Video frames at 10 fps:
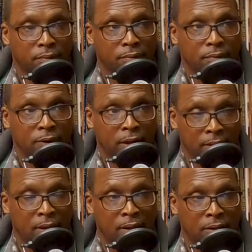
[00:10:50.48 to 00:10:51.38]
we do.
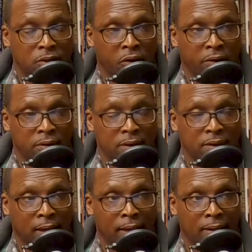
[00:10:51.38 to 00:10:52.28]
In this current
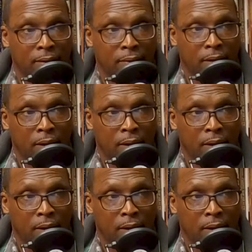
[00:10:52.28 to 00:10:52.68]
society.